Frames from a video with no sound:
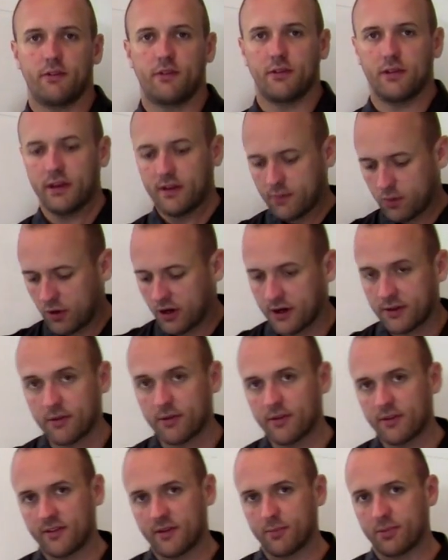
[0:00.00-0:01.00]
So let's walk
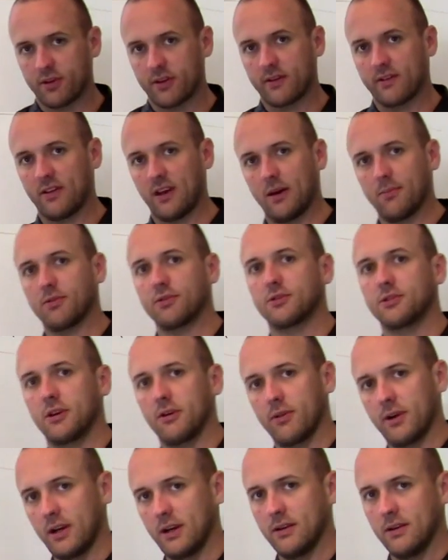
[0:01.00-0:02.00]
through a simple example
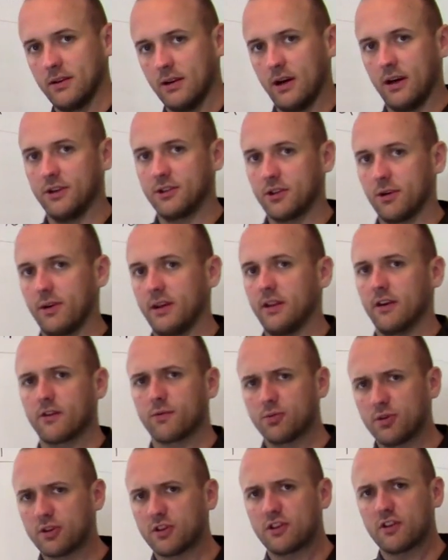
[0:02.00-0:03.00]
showing, uh, showing
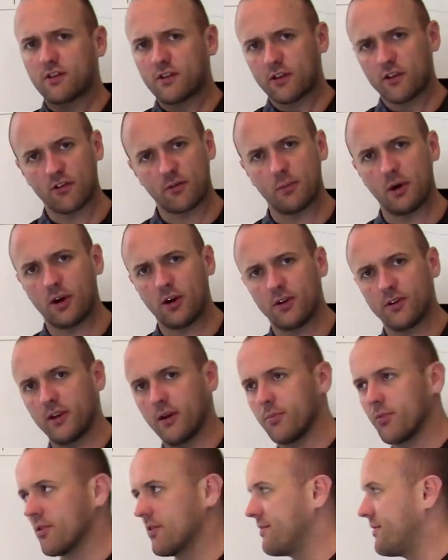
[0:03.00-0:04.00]
this with just a small
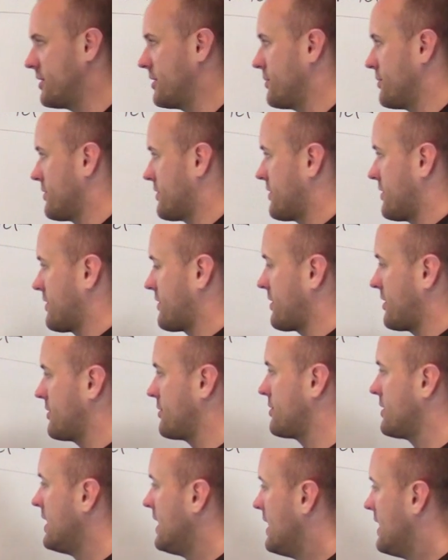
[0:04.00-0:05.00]
number of nodes.
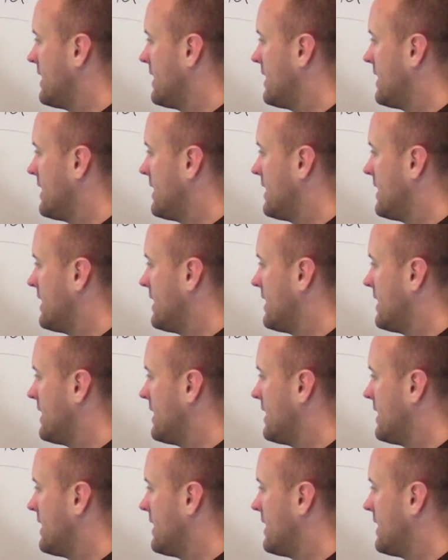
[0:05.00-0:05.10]
So